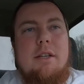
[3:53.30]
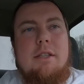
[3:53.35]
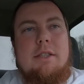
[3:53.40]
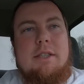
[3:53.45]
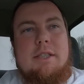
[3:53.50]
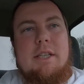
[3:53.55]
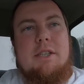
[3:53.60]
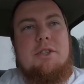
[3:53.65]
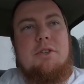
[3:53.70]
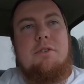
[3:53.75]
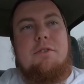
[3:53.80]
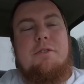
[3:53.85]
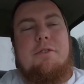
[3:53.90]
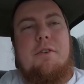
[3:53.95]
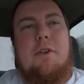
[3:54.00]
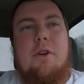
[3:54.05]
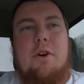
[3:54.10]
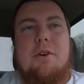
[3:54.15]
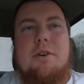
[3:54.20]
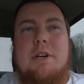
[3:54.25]
Central
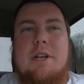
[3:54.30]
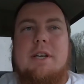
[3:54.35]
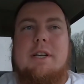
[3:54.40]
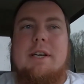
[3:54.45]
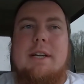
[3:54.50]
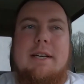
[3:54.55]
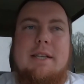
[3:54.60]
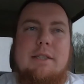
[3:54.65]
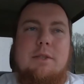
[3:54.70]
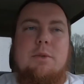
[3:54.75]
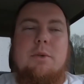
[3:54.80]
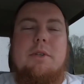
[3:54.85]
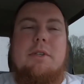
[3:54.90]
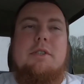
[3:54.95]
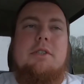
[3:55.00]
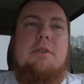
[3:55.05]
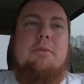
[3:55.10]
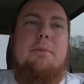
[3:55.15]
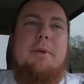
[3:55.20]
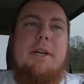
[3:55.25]
Florida is
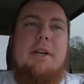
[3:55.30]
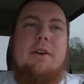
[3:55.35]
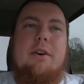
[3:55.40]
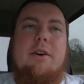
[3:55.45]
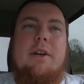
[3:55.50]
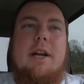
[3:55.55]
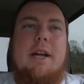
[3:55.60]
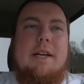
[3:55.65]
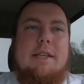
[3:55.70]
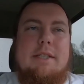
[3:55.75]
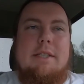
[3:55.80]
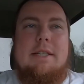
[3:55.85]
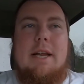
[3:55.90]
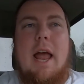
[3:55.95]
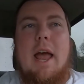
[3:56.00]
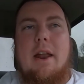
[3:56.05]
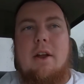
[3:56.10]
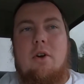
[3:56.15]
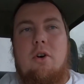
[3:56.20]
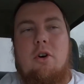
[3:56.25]
going to be on a
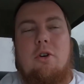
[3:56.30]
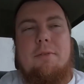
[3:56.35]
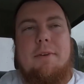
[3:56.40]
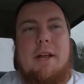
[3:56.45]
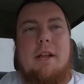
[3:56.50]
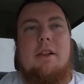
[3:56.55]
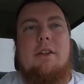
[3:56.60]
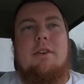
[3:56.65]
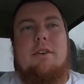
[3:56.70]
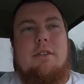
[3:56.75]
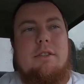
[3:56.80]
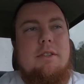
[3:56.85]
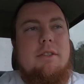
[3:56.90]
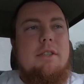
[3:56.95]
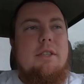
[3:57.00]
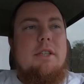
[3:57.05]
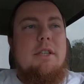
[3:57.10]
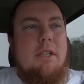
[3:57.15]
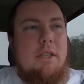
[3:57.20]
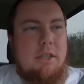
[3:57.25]
stay-at-home alert
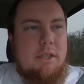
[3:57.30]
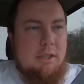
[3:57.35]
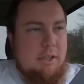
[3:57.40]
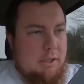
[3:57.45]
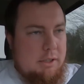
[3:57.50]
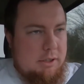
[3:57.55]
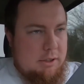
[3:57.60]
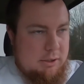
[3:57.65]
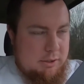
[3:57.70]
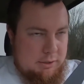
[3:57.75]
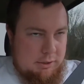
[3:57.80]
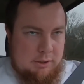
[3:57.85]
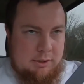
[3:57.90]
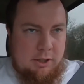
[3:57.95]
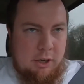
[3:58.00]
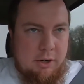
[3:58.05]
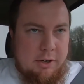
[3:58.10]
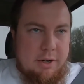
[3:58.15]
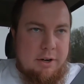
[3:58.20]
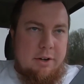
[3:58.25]

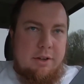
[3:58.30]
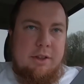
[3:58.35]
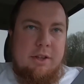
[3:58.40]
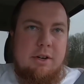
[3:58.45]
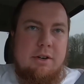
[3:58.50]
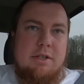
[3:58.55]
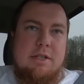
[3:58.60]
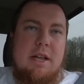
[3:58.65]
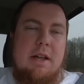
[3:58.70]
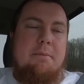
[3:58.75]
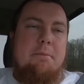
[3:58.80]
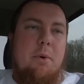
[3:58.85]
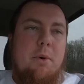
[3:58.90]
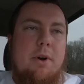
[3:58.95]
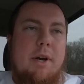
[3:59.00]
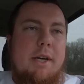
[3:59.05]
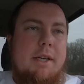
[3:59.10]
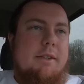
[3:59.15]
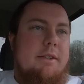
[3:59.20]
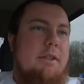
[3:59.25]
starting on Thursday
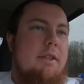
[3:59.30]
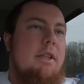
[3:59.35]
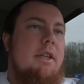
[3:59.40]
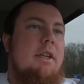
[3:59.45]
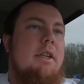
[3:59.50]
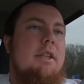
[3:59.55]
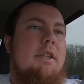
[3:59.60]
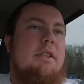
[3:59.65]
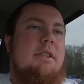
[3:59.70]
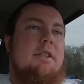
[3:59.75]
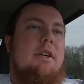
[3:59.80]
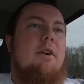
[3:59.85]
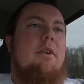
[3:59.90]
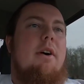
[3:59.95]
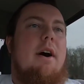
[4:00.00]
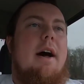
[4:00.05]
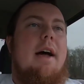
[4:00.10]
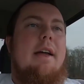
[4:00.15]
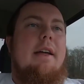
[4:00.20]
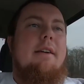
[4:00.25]
morning. So
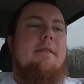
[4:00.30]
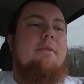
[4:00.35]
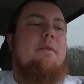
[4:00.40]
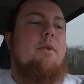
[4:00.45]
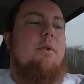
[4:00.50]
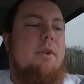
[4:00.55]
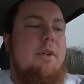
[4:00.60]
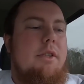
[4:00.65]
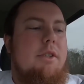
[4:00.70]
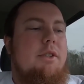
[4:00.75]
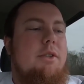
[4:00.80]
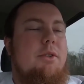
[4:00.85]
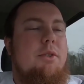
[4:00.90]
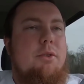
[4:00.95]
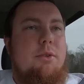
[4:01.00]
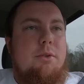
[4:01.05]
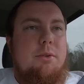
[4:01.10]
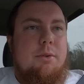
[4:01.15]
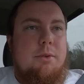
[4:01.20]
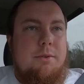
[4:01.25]
I am going
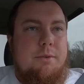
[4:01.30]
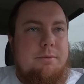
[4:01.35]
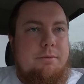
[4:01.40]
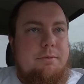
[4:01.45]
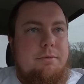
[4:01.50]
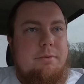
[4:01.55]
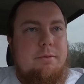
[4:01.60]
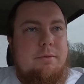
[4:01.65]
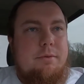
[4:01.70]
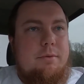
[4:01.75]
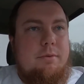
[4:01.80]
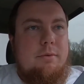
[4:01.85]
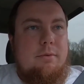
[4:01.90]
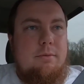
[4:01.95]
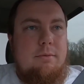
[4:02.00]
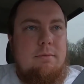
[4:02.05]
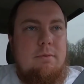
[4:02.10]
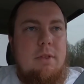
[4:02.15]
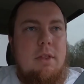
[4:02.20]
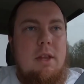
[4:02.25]

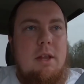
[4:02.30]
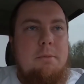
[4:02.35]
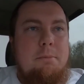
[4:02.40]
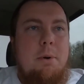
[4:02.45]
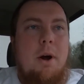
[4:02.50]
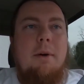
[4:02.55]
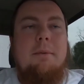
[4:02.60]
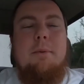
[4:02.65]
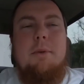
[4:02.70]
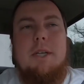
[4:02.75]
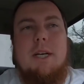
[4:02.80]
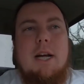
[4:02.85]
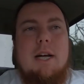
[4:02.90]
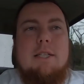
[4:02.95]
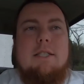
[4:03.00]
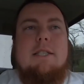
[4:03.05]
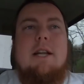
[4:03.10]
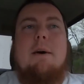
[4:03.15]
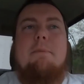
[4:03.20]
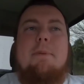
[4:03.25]
to probably
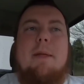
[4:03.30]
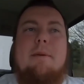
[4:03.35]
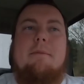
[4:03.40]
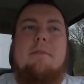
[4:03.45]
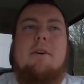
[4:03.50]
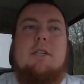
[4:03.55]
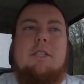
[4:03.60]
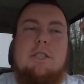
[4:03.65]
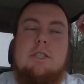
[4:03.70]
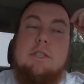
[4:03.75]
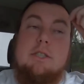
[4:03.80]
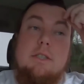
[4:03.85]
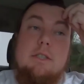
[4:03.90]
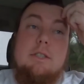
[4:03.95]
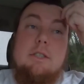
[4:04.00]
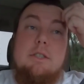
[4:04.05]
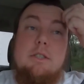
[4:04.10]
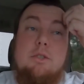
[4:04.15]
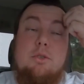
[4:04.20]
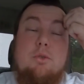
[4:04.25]
not stop much,
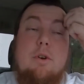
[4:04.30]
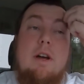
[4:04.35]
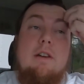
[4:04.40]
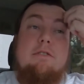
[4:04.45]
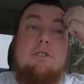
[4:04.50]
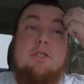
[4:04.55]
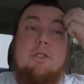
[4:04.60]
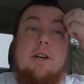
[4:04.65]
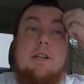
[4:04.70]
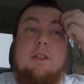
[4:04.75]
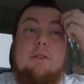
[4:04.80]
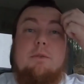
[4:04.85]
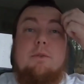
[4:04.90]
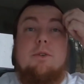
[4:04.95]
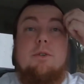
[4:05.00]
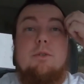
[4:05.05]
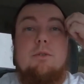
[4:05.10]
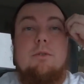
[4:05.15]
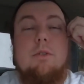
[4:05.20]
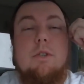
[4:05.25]
drive straight
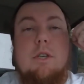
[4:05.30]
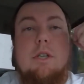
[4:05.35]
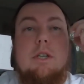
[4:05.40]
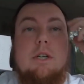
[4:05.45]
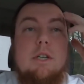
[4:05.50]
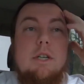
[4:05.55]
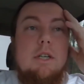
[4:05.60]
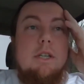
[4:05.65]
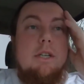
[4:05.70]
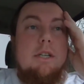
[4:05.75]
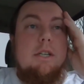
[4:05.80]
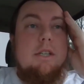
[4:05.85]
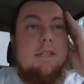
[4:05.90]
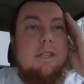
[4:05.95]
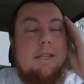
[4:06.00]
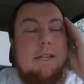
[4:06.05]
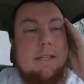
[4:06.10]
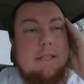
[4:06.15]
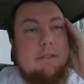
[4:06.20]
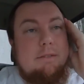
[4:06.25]
through,
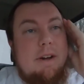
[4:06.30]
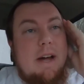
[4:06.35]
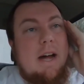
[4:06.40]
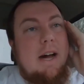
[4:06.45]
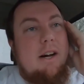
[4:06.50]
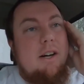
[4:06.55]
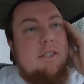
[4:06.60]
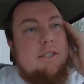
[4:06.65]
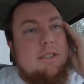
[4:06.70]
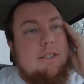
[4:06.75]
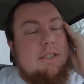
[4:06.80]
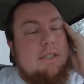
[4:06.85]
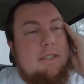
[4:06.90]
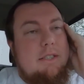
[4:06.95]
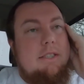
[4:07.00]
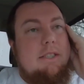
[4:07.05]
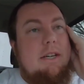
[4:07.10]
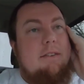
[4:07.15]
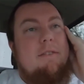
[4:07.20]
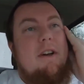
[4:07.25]
get to my house,
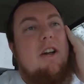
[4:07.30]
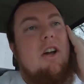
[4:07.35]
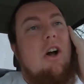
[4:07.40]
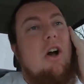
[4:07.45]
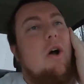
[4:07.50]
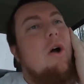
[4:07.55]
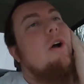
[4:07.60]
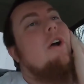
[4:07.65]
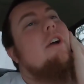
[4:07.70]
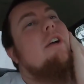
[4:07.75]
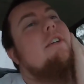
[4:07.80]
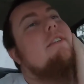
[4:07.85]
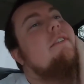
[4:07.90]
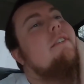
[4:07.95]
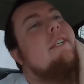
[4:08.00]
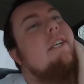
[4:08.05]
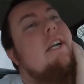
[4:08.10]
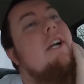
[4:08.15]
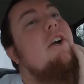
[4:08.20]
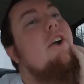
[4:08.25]
get my car,
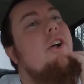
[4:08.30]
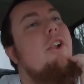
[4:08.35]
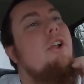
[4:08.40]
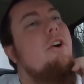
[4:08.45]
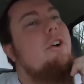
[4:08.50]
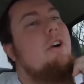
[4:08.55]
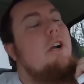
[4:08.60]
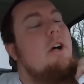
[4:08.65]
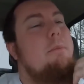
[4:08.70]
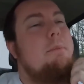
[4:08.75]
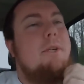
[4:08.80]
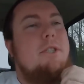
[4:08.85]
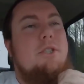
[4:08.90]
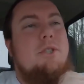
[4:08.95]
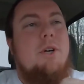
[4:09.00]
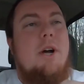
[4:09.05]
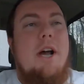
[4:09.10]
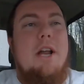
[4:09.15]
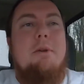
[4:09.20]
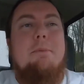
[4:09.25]
get it all loaded up, and
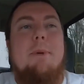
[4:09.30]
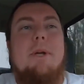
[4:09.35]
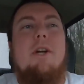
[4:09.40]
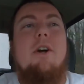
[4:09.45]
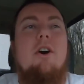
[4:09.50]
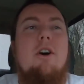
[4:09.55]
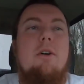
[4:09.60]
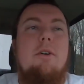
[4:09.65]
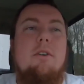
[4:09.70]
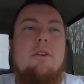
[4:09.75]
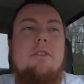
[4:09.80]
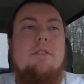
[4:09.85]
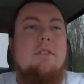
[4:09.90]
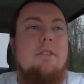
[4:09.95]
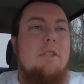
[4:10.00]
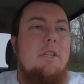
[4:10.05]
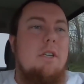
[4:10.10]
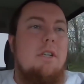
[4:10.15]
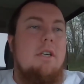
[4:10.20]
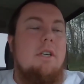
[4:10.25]
try to be gone
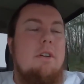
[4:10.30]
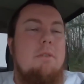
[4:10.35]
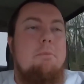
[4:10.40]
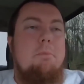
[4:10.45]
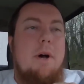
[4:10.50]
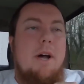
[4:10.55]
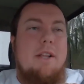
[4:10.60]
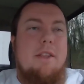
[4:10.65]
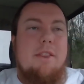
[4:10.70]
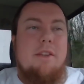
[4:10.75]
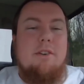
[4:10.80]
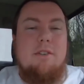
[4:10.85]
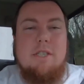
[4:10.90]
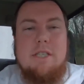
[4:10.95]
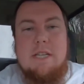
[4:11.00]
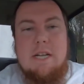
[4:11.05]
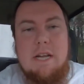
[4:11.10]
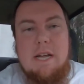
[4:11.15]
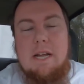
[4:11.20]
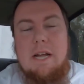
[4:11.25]
by
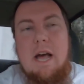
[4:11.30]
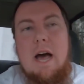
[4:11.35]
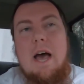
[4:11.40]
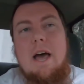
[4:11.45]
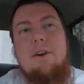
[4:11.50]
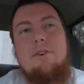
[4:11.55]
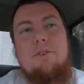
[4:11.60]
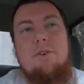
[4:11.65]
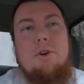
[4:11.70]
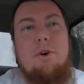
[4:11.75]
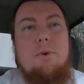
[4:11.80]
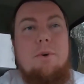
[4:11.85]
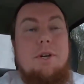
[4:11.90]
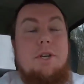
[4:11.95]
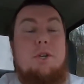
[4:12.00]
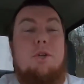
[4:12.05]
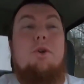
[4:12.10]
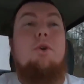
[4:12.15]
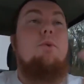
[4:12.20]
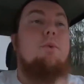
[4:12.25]
Thursday. I don't know
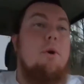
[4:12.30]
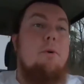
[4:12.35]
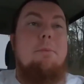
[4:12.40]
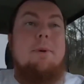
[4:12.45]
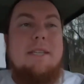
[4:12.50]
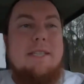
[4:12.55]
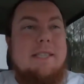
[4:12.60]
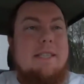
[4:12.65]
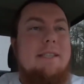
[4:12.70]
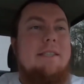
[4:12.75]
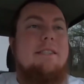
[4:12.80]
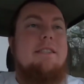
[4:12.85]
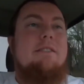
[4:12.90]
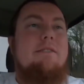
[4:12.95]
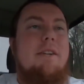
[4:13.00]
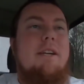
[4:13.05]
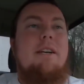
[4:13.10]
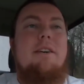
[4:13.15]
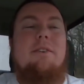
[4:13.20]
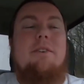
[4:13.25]
when you will be seeing this
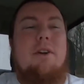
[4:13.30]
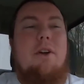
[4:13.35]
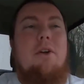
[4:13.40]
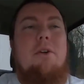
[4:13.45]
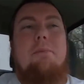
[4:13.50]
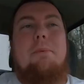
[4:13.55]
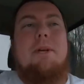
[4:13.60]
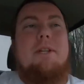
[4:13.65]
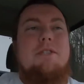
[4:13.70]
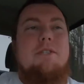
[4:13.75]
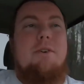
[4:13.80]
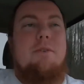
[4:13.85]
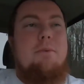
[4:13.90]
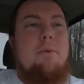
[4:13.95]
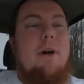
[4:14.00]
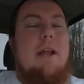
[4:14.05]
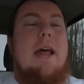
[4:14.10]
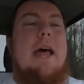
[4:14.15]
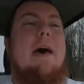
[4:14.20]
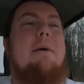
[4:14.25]
video. It all depends on
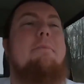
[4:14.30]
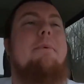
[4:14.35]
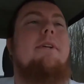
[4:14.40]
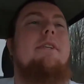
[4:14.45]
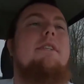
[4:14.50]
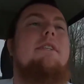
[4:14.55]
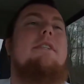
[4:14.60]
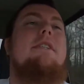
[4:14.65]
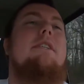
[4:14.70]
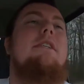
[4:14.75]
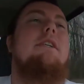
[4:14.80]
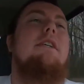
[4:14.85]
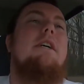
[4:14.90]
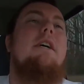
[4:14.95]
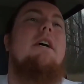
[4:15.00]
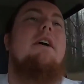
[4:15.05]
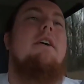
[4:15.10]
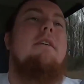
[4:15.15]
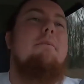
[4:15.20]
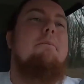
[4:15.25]
what happens.
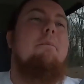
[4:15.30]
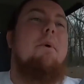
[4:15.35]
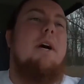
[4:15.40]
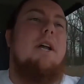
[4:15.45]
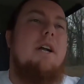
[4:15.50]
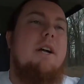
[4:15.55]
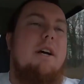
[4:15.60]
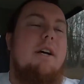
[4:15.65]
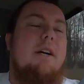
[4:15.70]
But